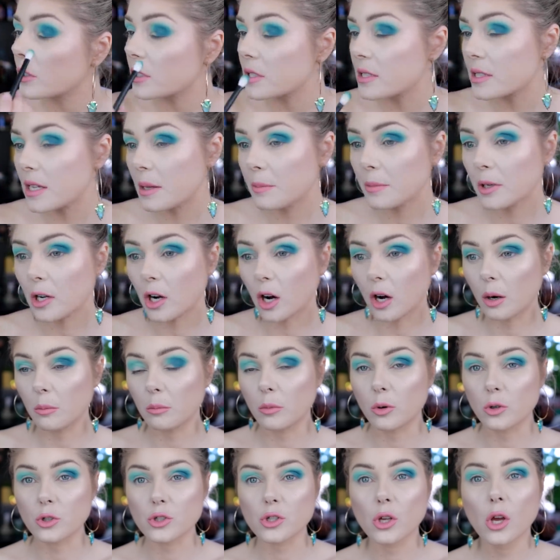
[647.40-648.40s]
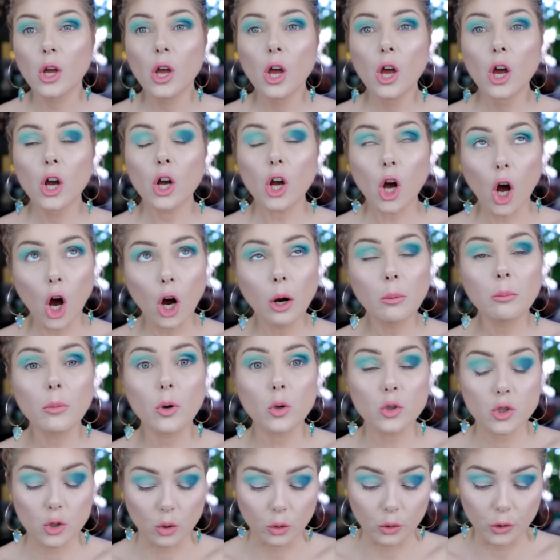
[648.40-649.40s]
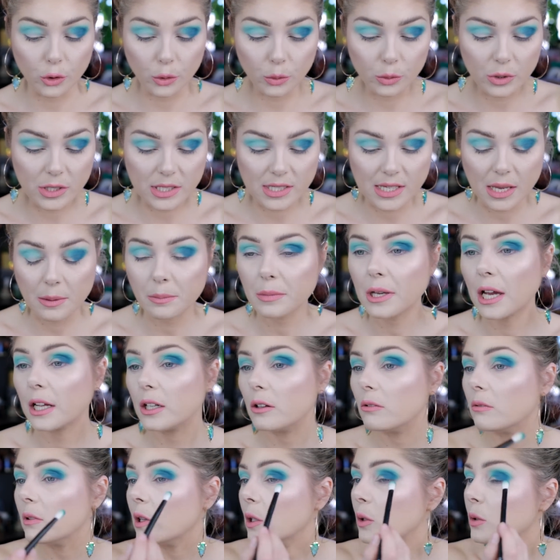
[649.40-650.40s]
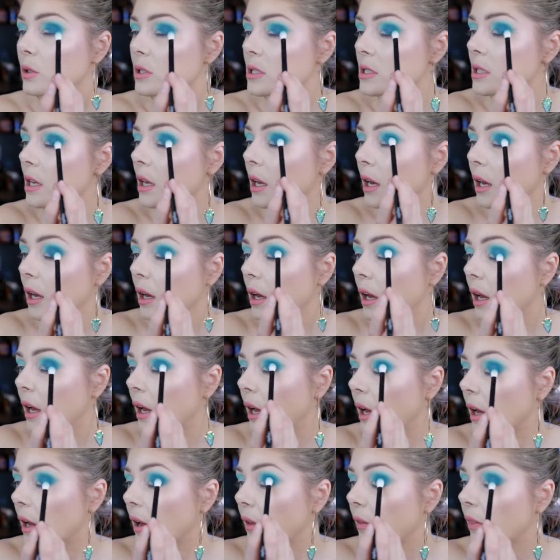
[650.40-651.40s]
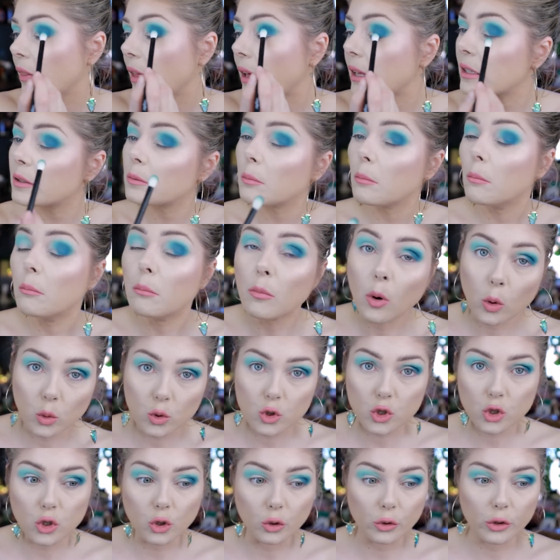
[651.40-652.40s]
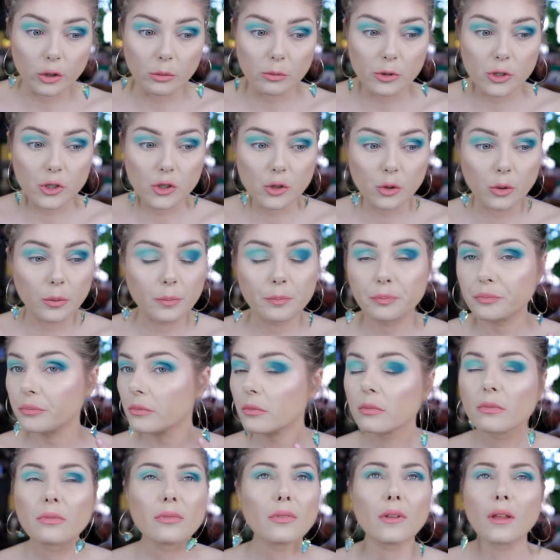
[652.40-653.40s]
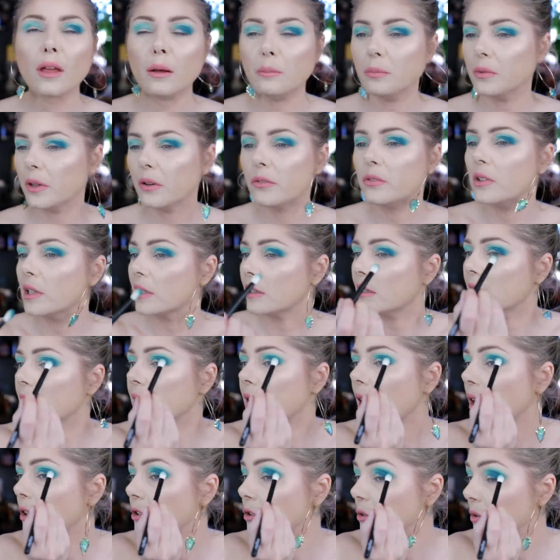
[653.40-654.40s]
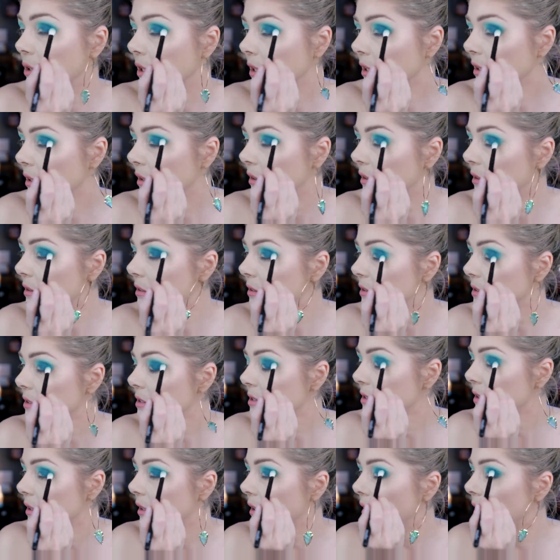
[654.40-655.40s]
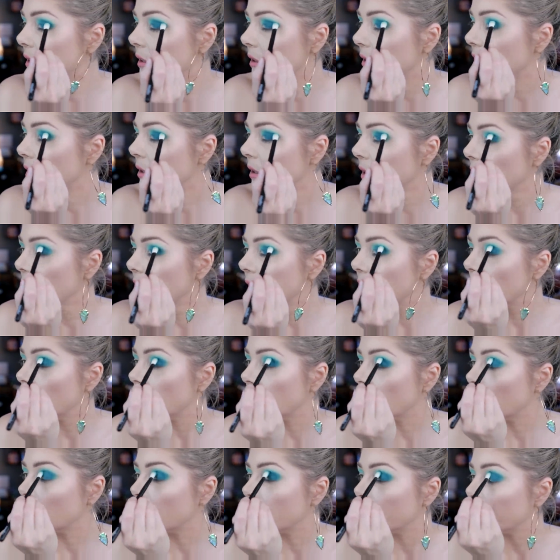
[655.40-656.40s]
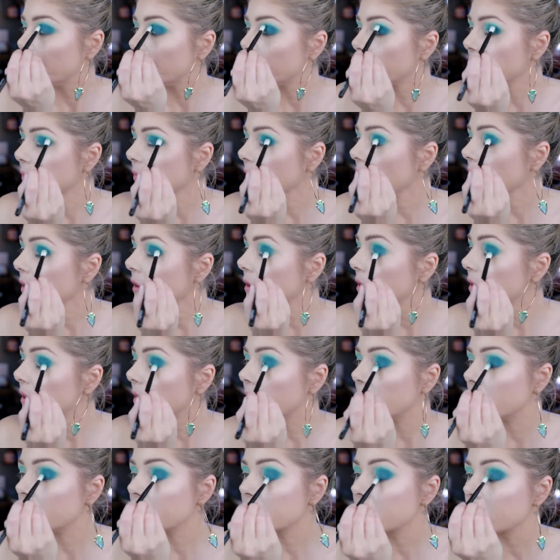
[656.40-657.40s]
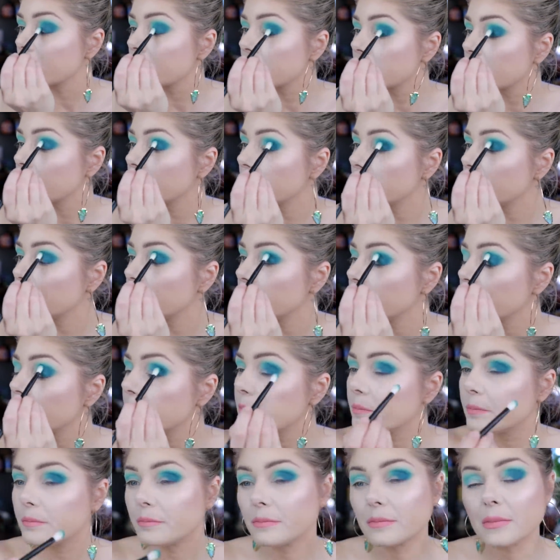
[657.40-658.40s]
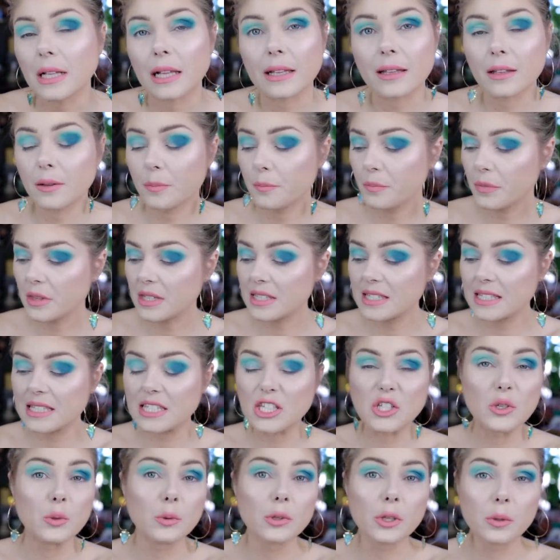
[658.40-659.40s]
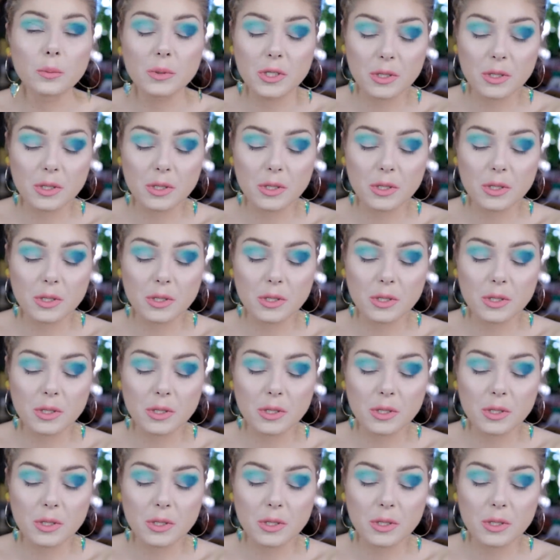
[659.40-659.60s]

the same combos, combos or do the same kind of looks uh, that most YouTubers do. Definitely not unique in this, uh, um, in this, like, YouTube